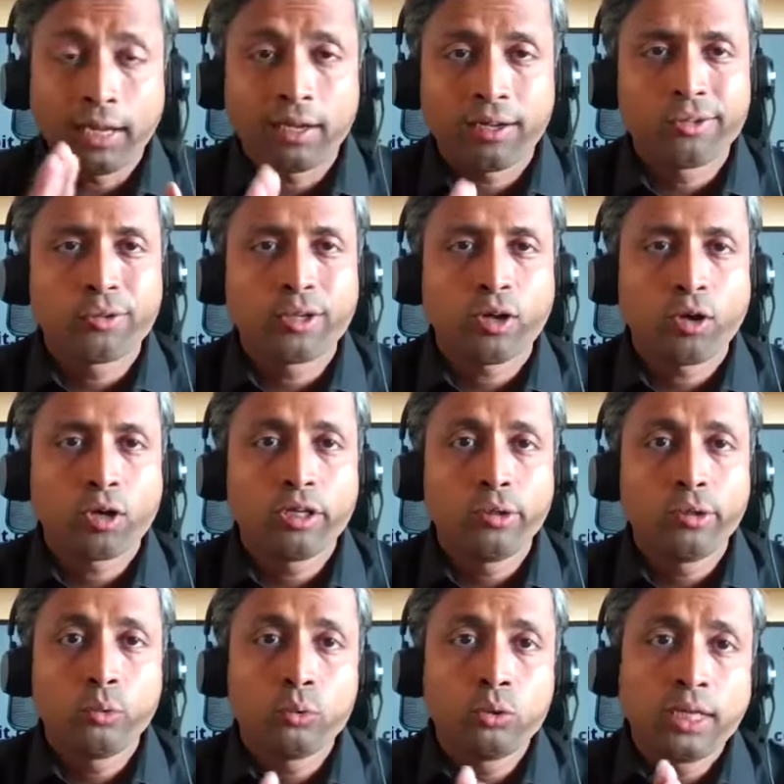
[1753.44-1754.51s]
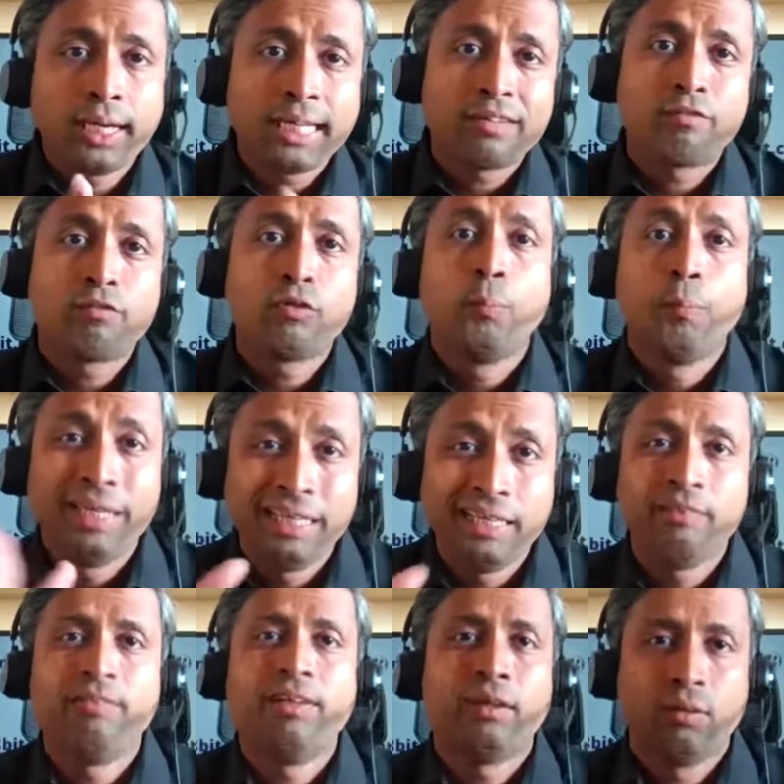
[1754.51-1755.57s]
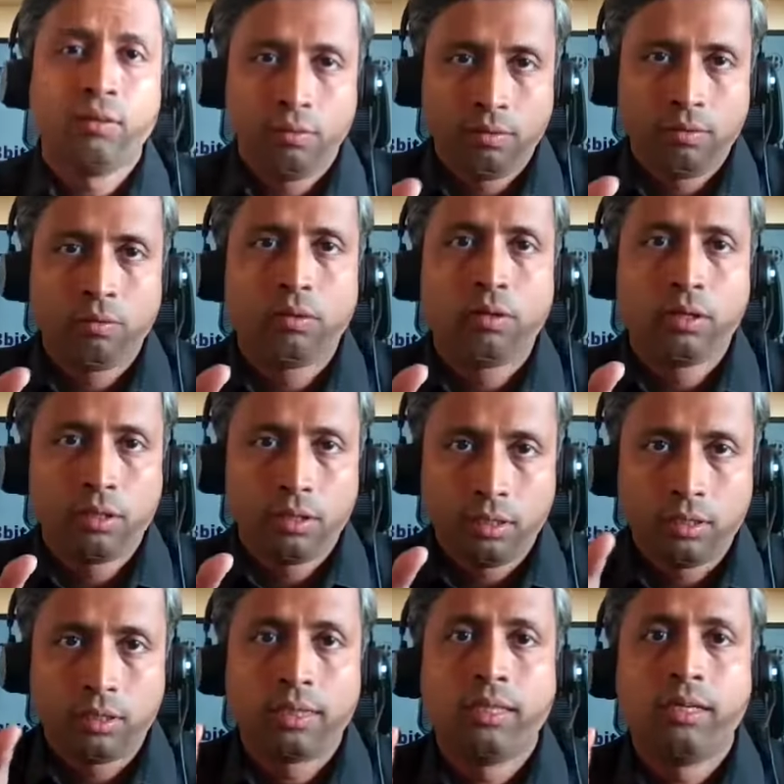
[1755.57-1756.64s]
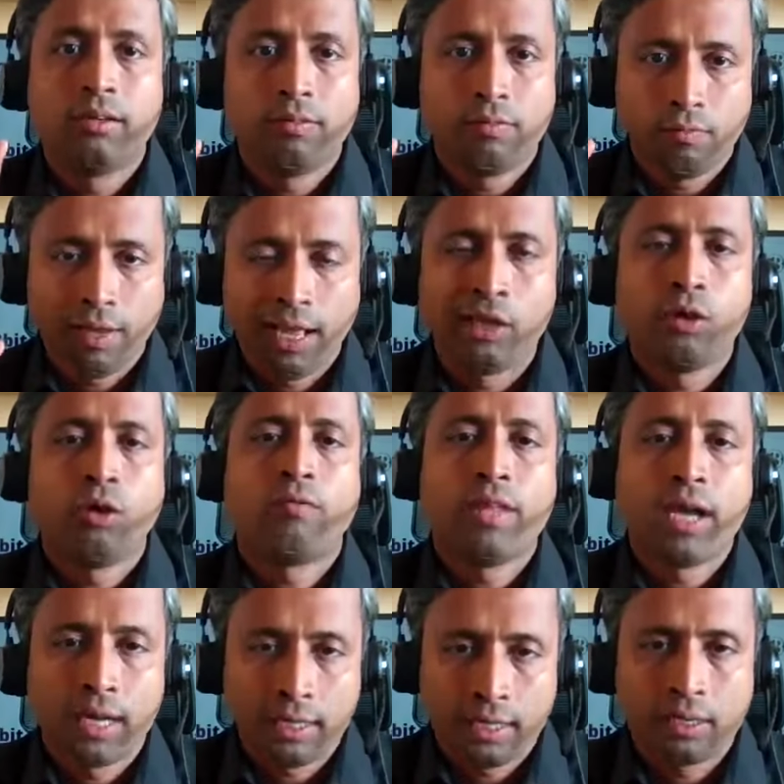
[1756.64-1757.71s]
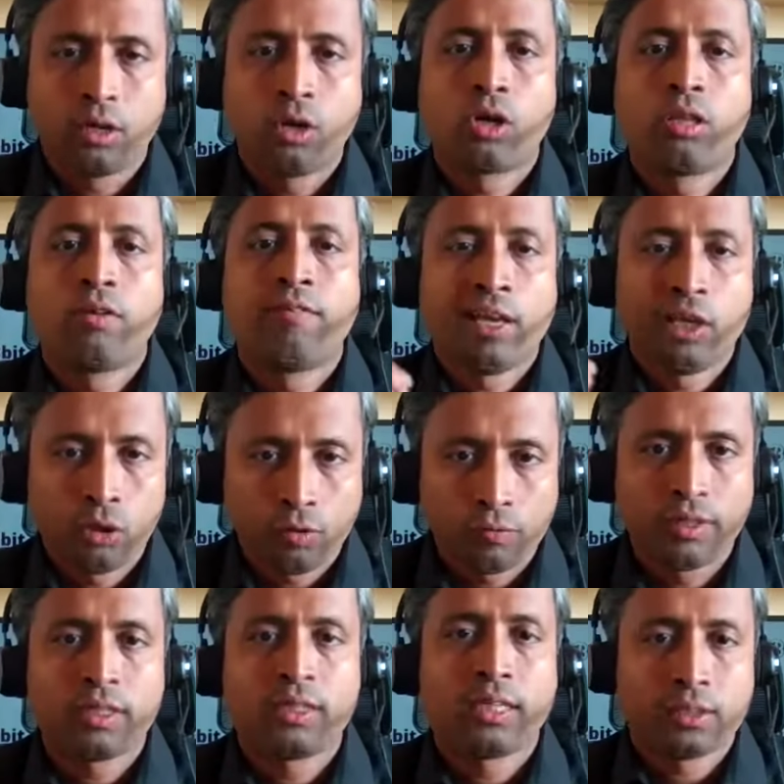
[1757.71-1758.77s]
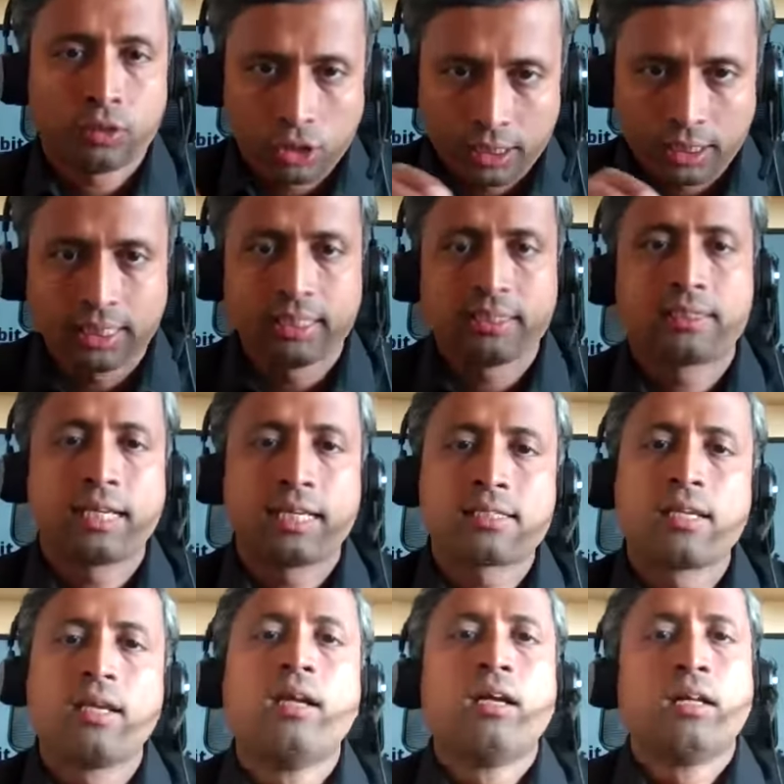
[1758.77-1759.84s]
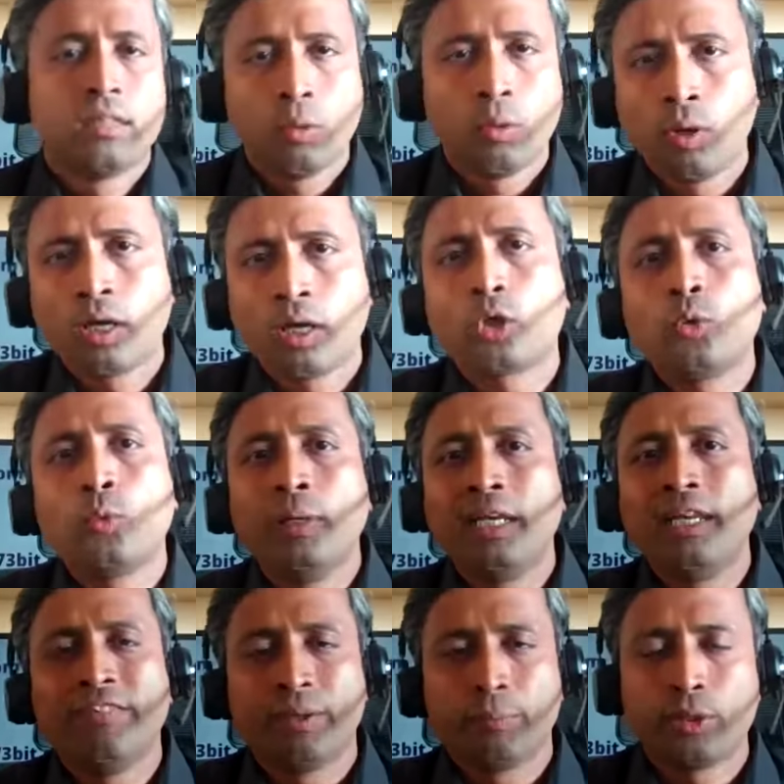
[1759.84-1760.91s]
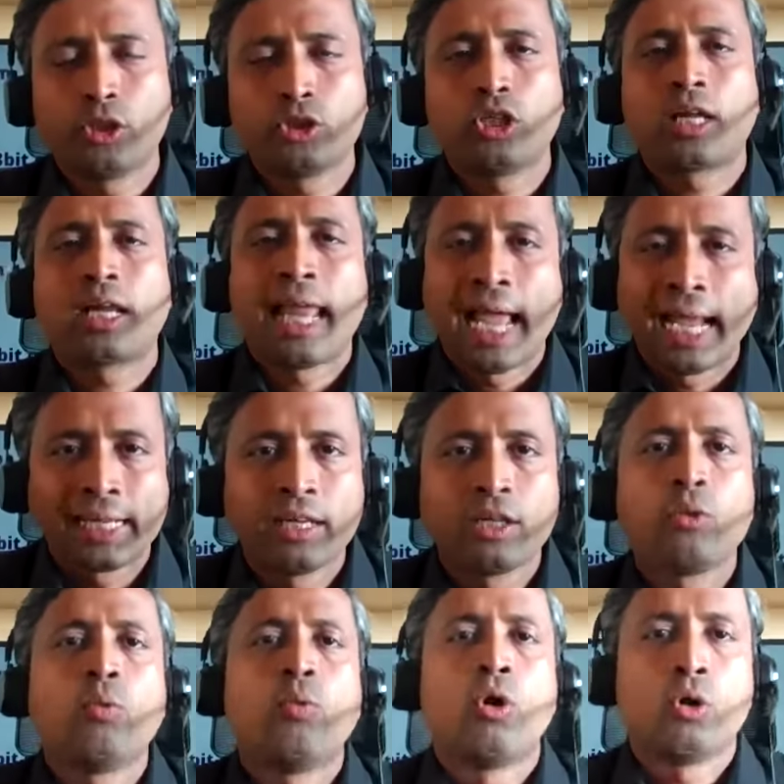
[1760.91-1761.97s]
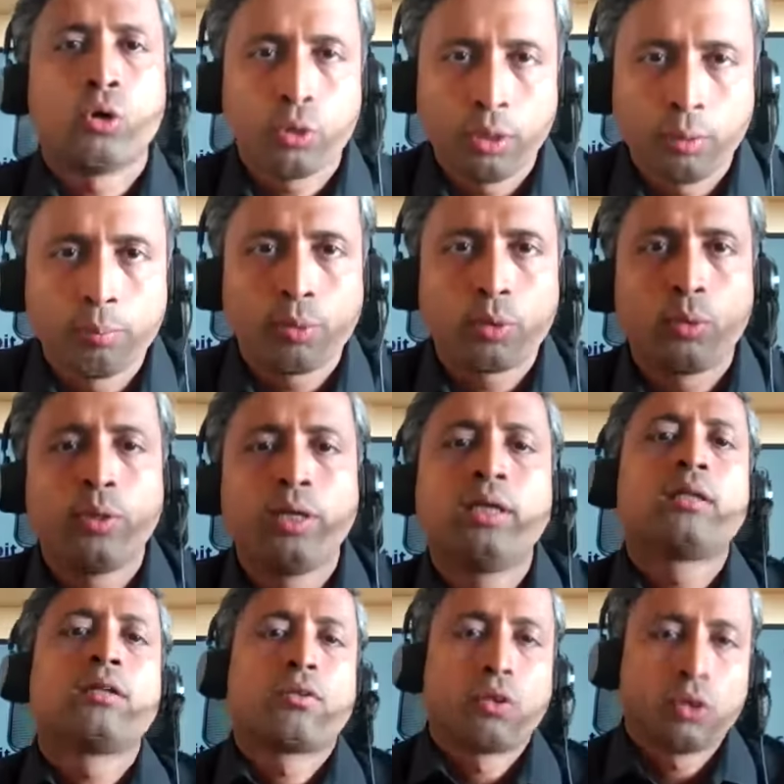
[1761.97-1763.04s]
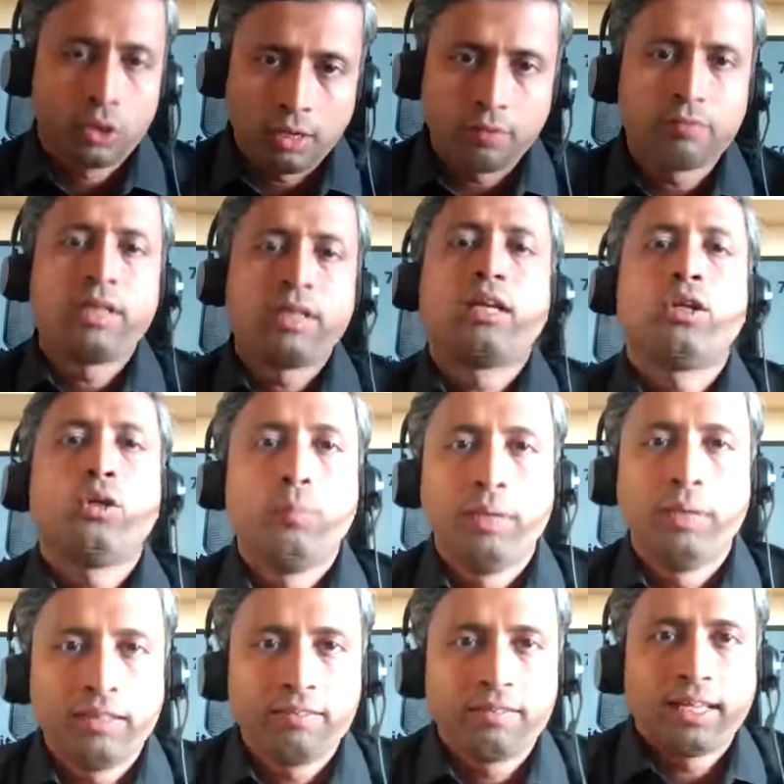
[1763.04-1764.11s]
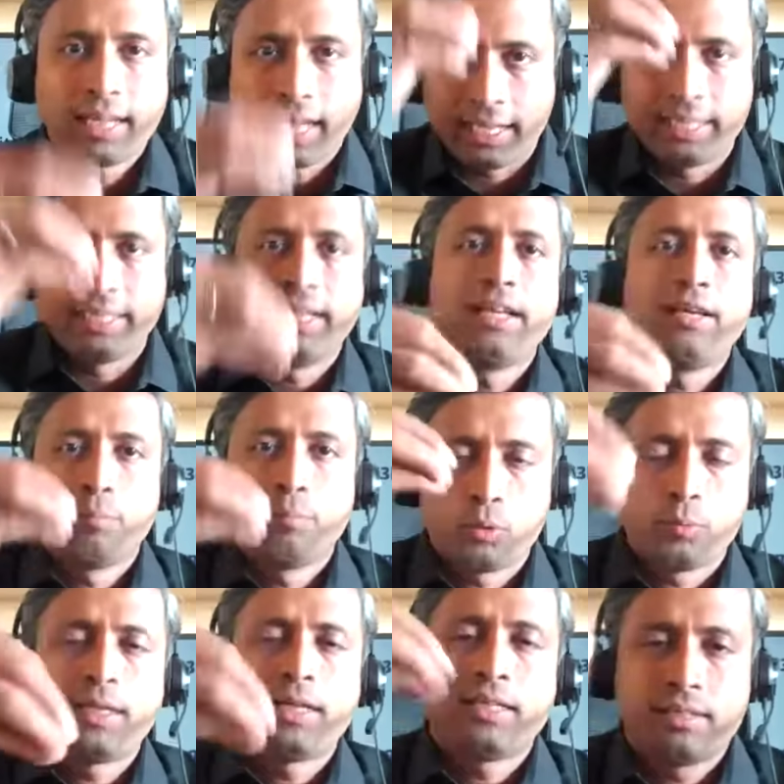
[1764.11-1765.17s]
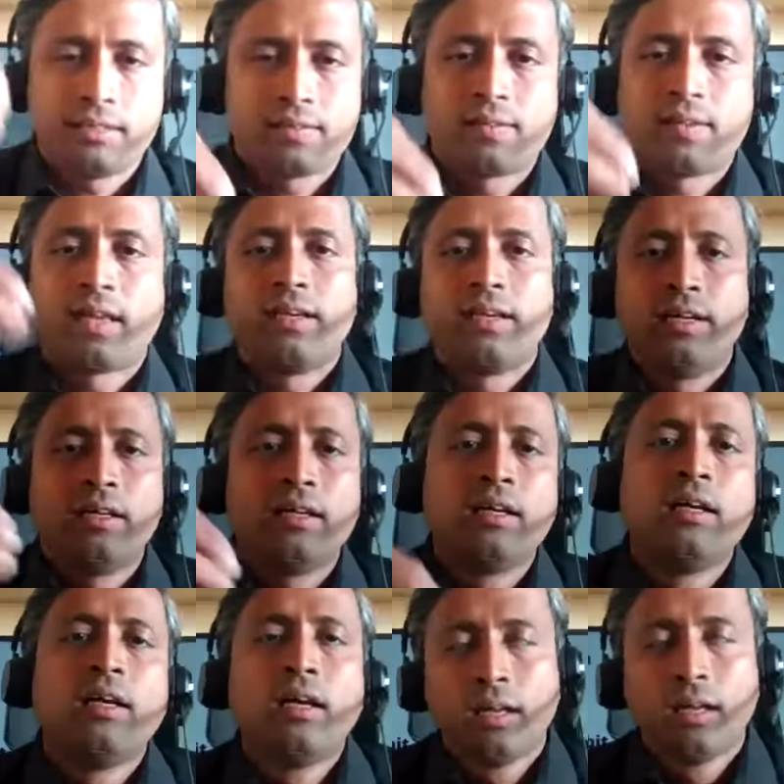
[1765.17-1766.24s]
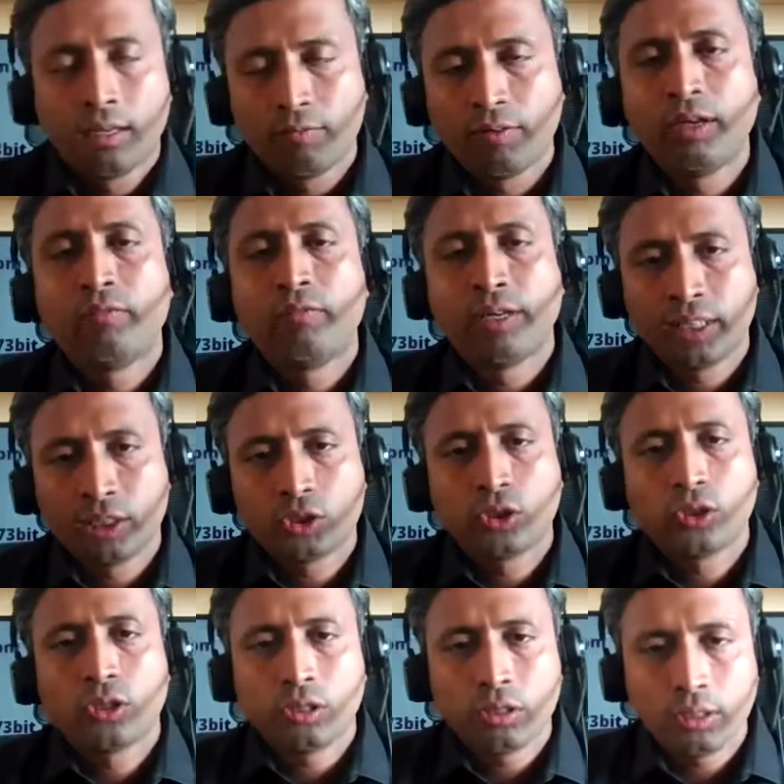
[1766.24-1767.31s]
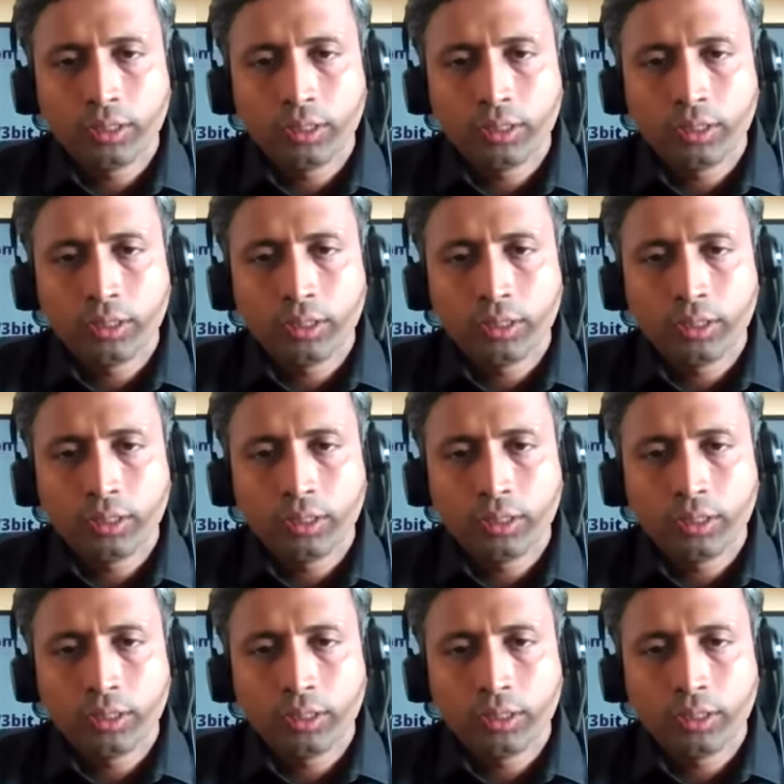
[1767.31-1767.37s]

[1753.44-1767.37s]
and you can only do that if you believe in the value of the article or the value of the thing. So in this case, the work you believe in, because you are lacking, you want to improve it. So definitely you believe like, I need an improvement and this I need a verification.